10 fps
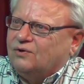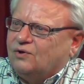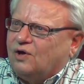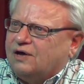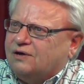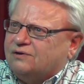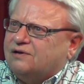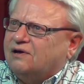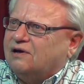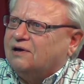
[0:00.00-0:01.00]

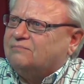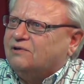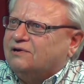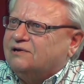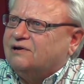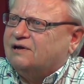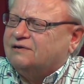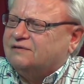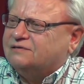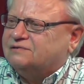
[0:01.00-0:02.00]
Okay, I'm looking at
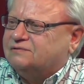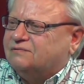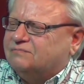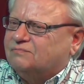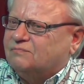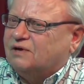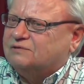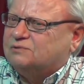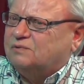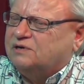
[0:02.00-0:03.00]
it as, I
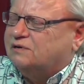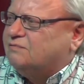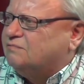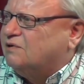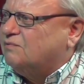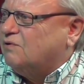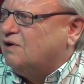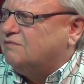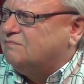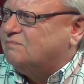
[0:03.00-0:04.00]
was speaking with my
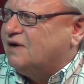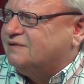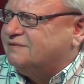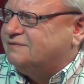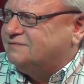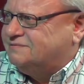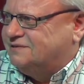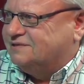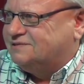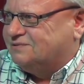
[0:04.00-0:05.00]
wife about
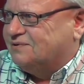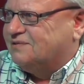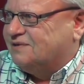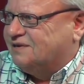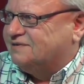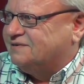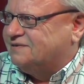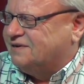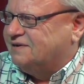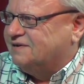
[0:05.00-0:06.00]
this sort of thing
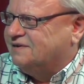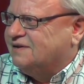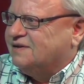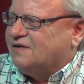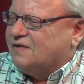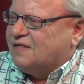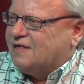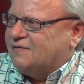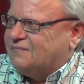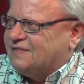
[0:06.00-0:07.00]
today. The one and
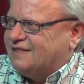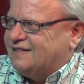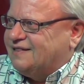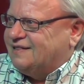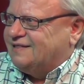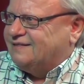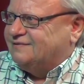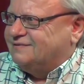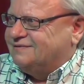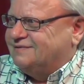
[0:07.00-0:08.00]
only Barbara Waterman-Peters,